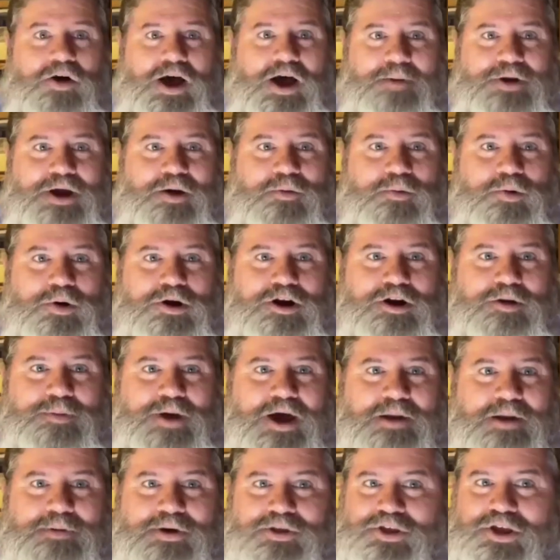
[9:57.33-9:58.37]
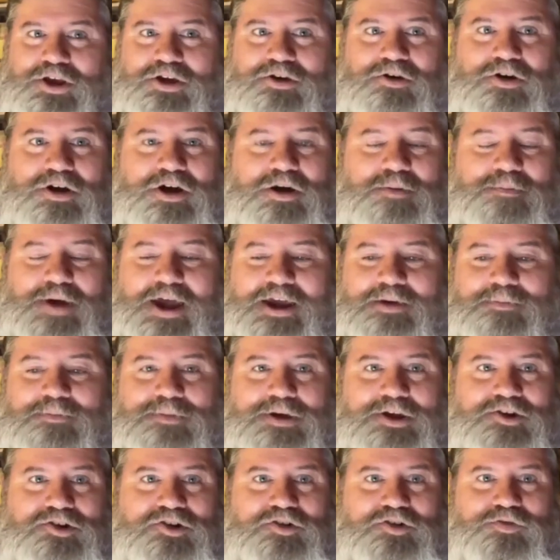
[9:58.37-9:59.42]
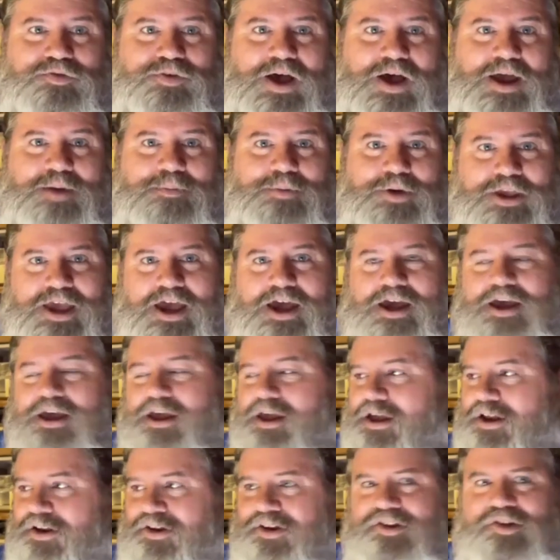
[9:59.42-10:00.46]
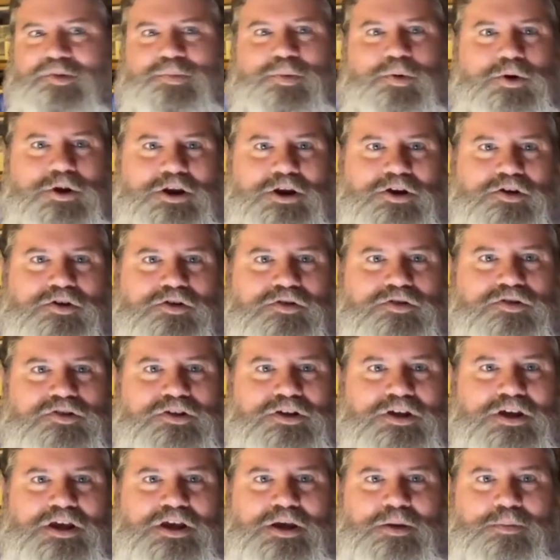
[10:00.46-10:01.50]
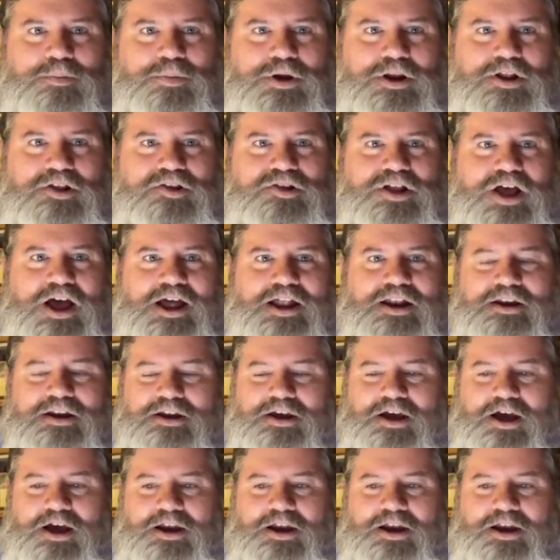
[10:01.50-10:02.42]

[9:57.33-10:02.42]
not worried about him. I think he'll come back and be just fine. But yeah, disappointing news, but it's not an